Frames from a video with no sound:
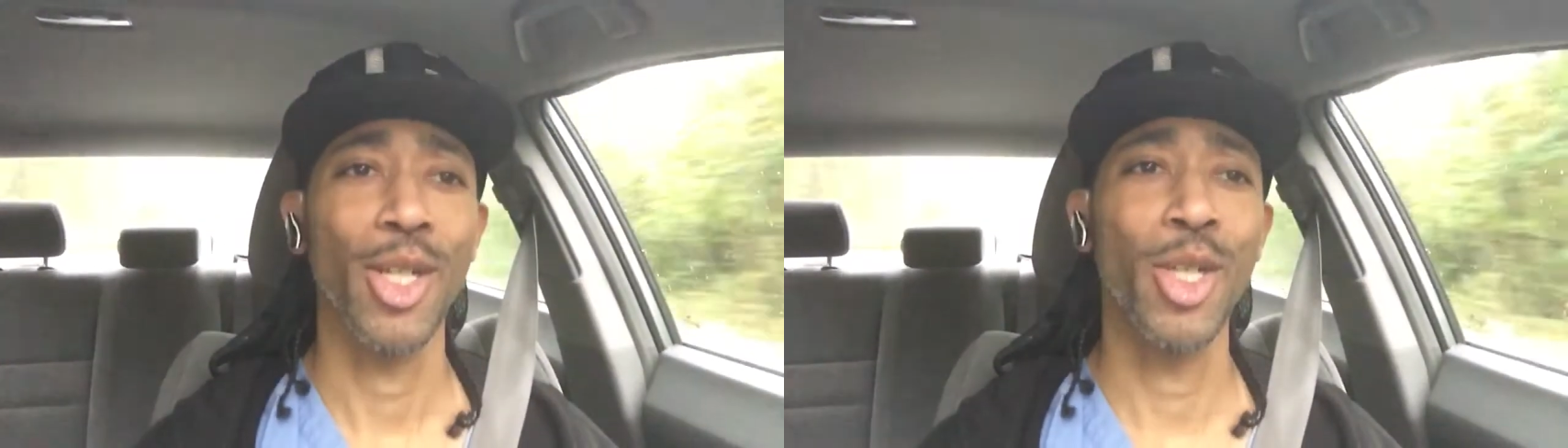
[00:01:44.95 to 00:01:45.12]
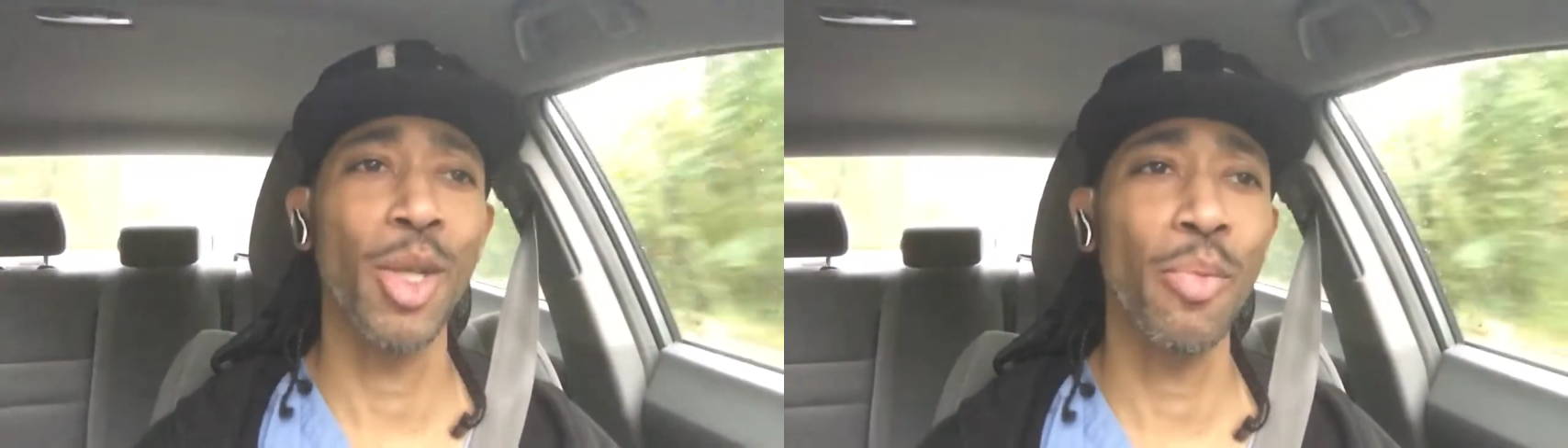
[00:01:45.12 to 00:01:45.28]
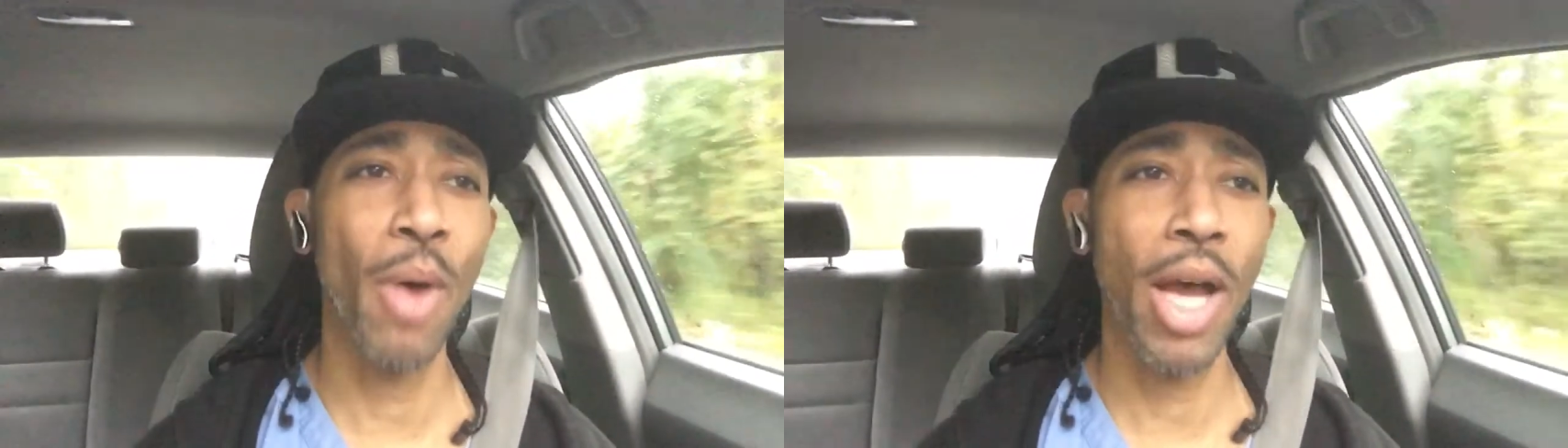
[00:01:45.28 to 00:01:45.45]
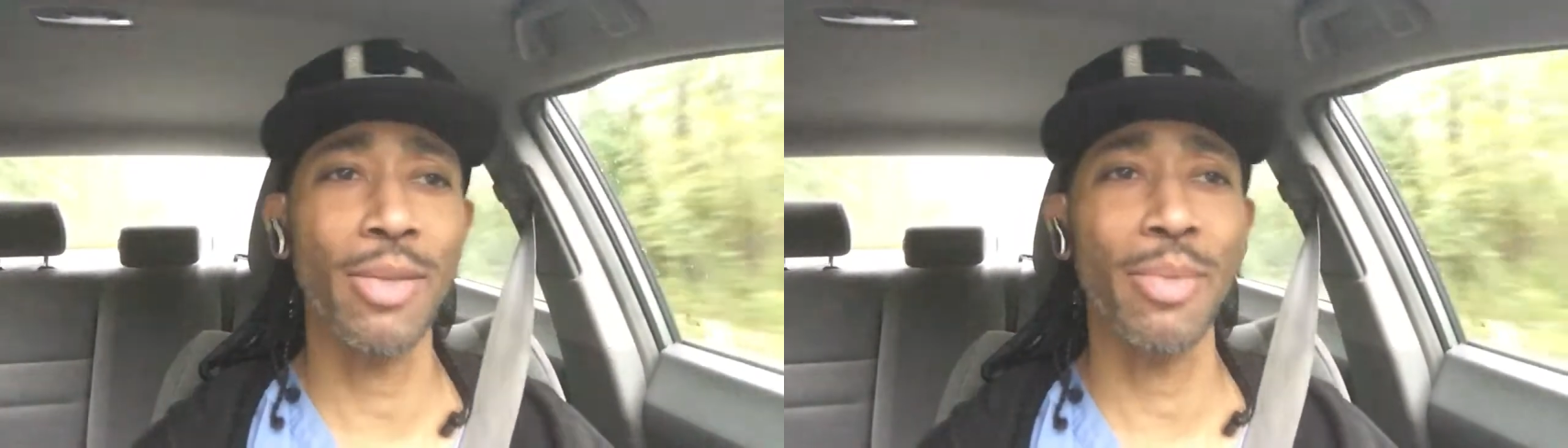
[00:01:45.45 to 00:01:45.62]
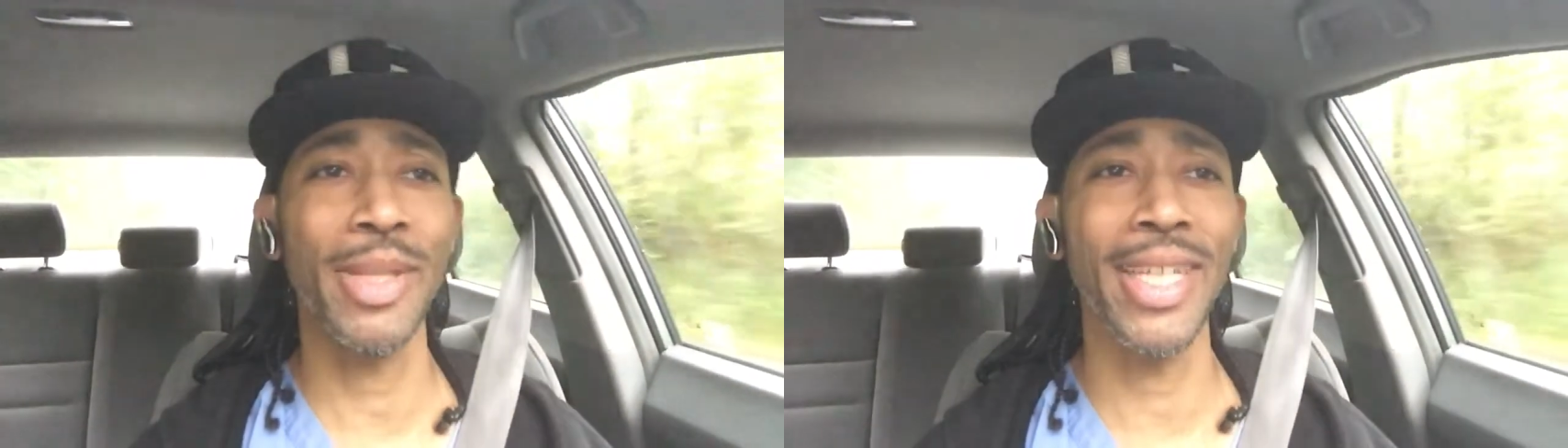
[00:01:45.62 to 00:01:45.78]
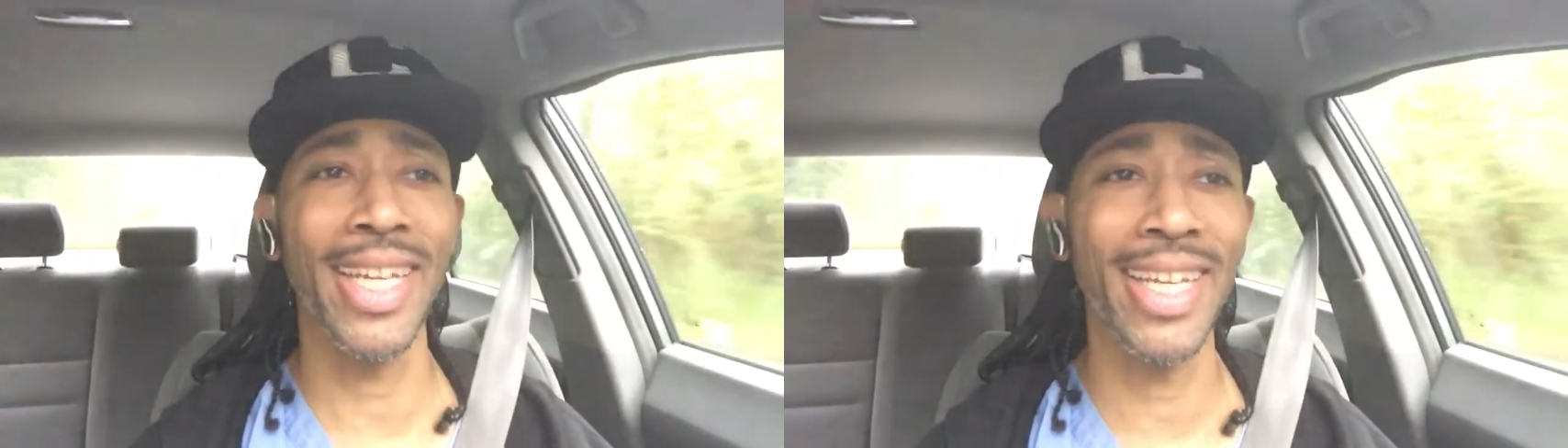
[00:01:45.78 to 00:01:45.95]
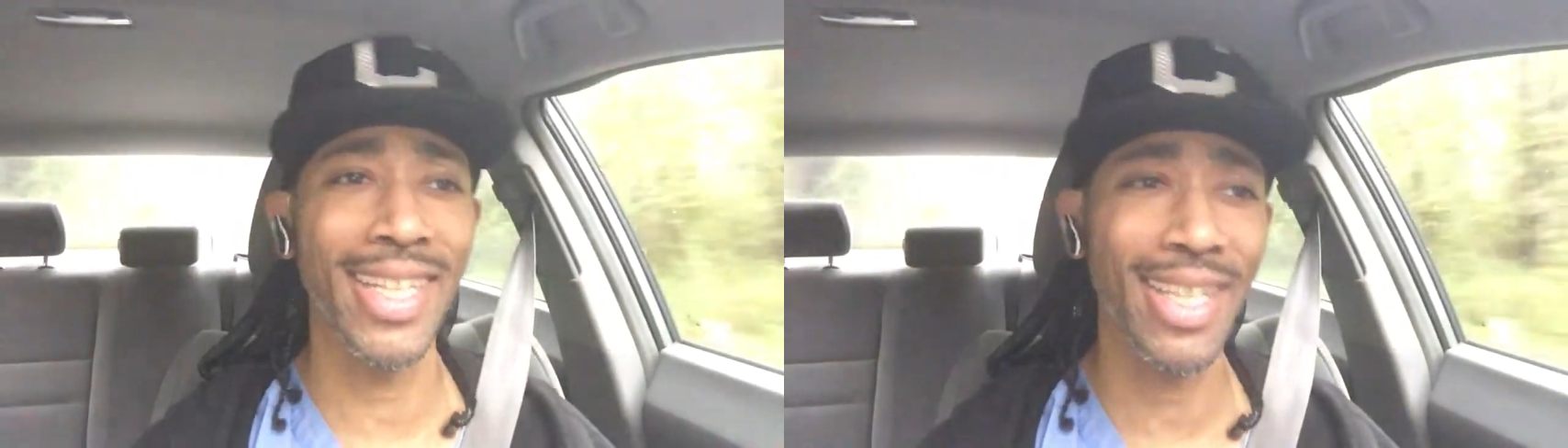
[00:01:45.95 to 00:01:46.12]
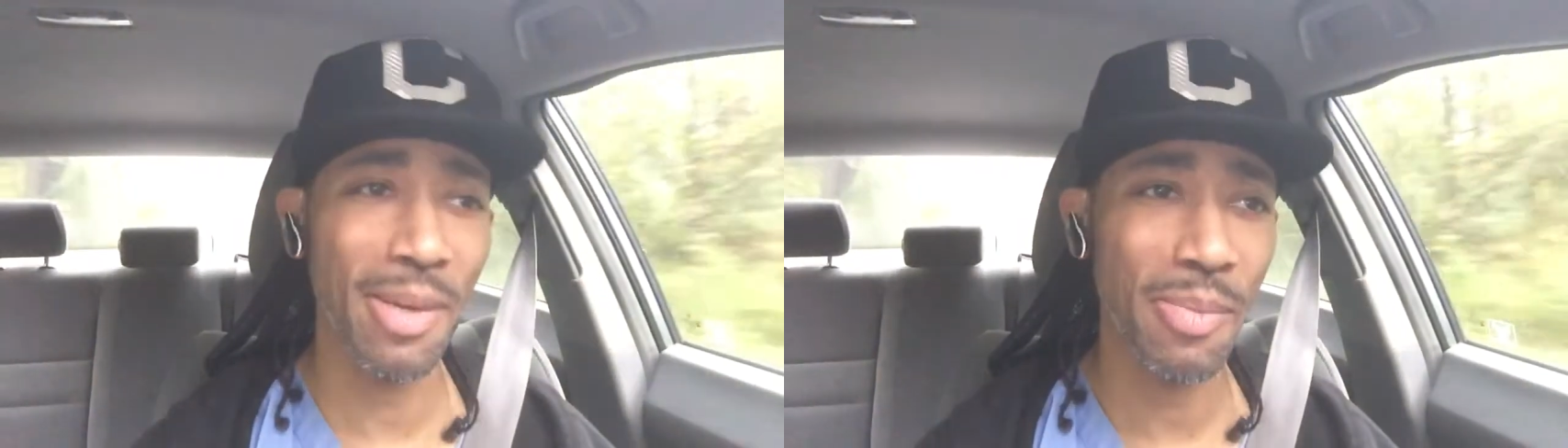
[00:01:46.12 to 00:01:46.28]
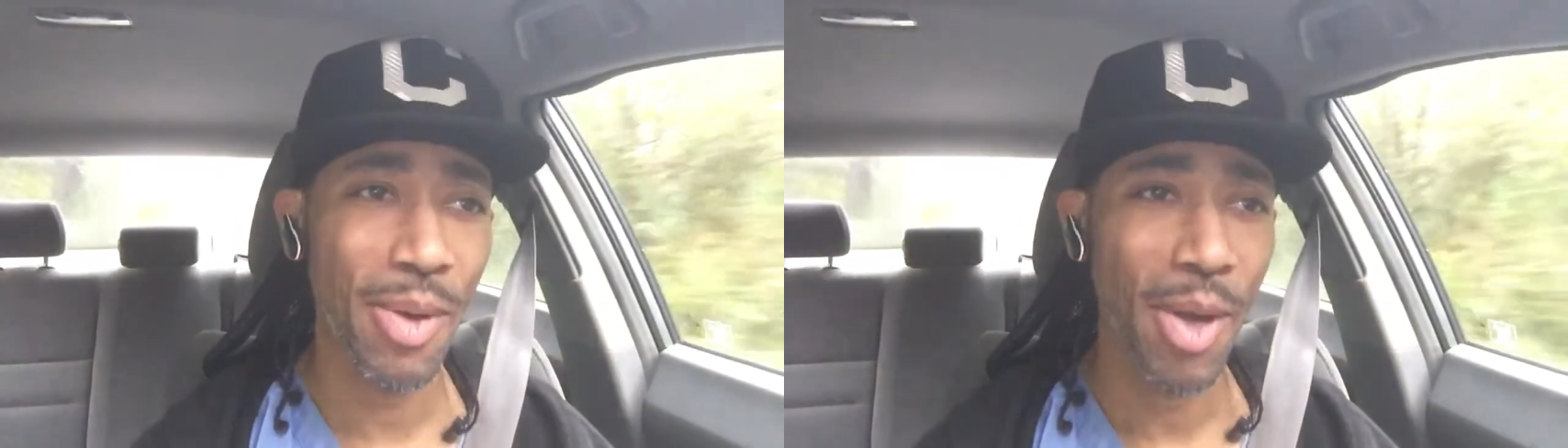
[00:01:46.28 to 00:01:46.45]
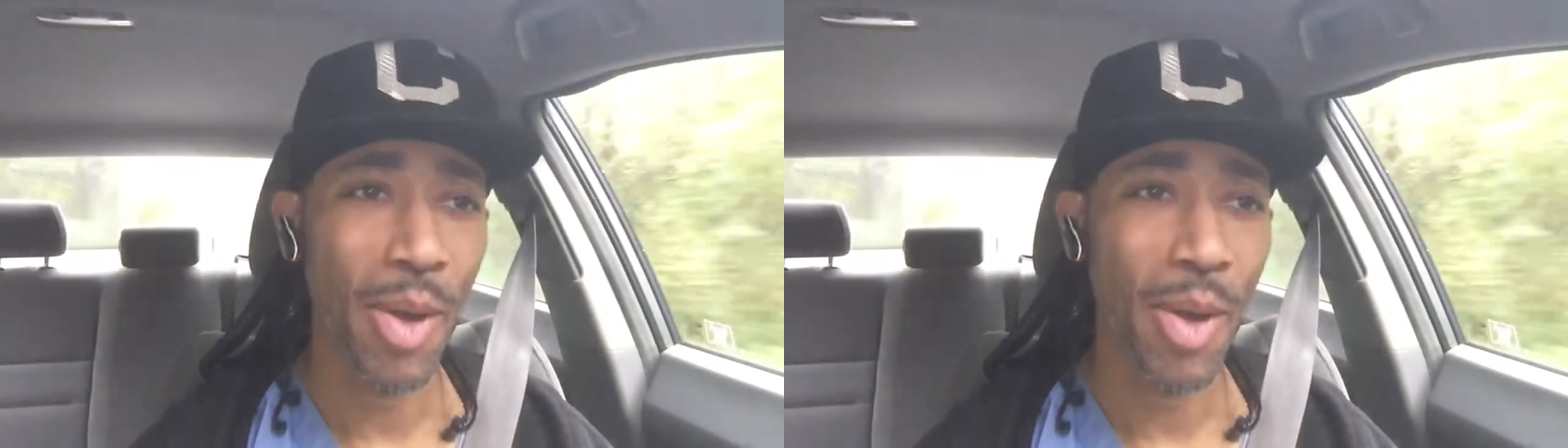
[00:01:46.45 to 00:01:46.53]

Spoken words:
could possibly end up